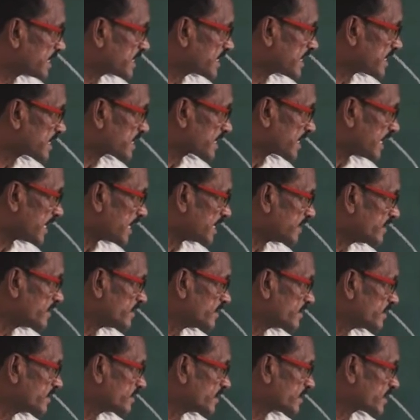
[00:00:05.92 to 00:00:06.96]
is the
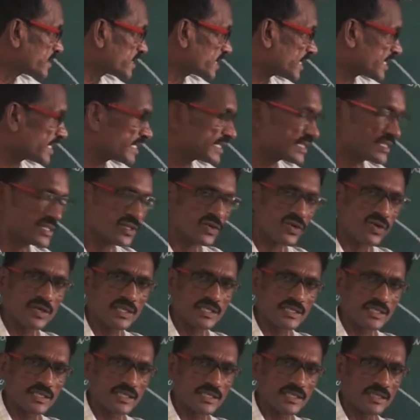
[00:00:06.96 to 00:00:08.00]
sun is
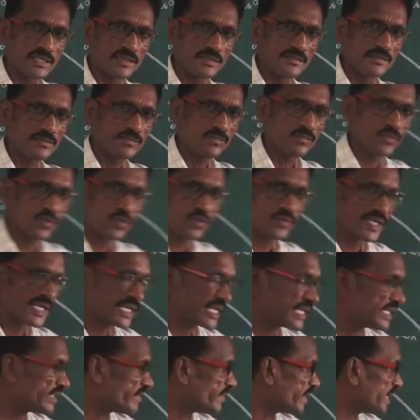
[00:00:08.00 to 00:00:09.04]
not moving
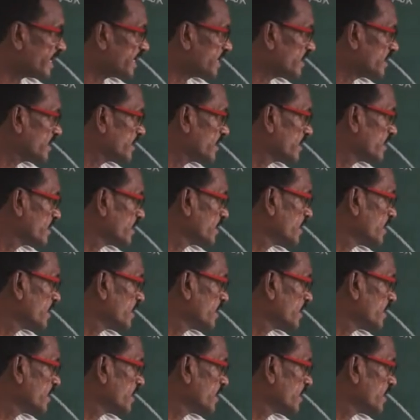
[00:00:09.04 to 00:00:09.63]
anywhere,